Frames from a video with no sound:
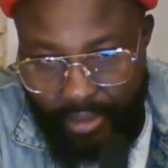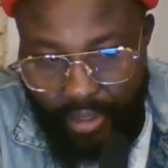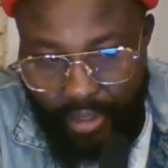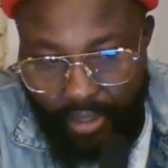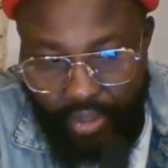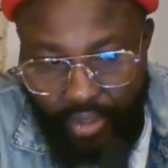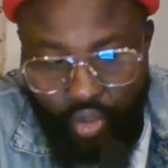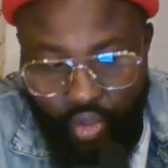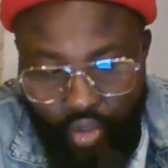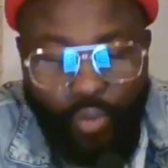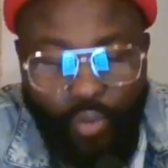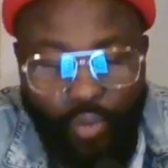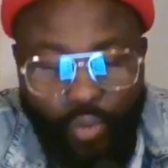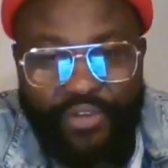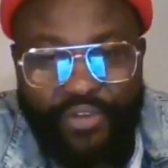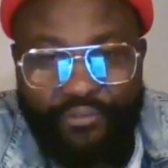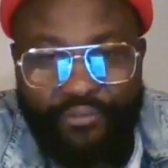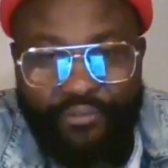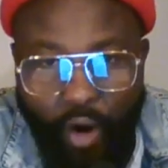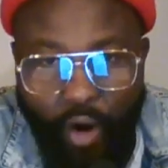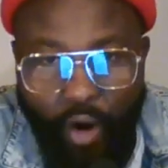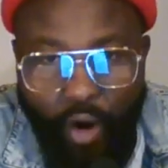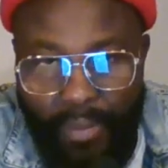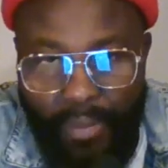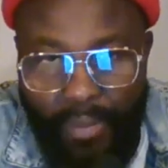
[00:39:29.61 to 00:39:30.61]
So
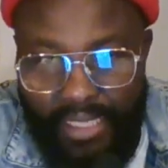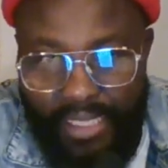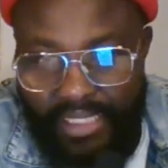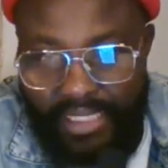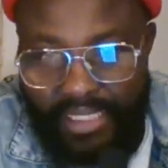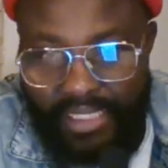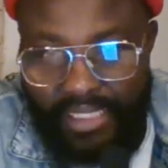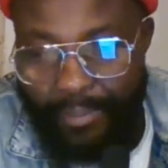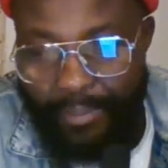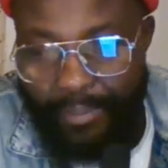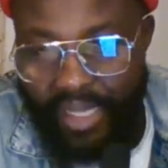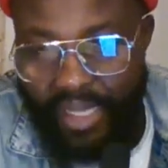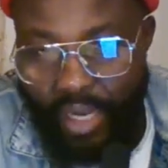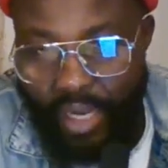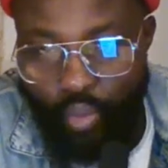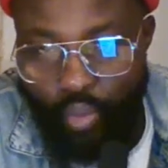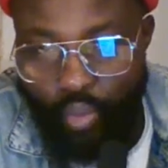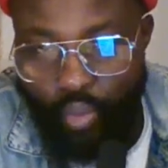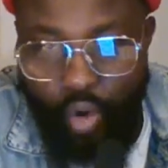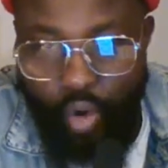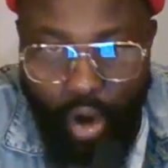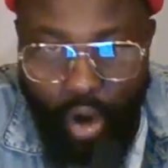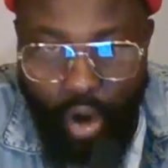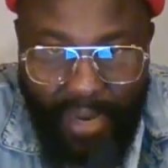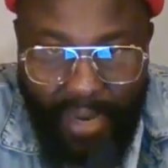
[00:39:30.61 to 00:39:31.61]
before Mazi Nnamdi Kanu will
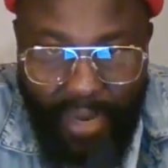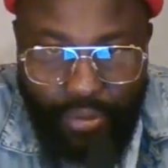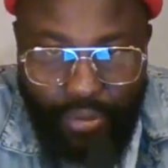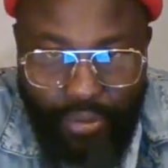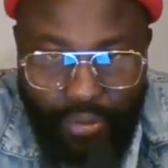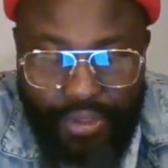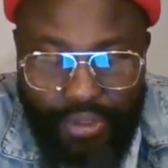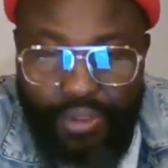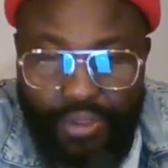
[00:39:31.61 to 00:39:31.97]
come out,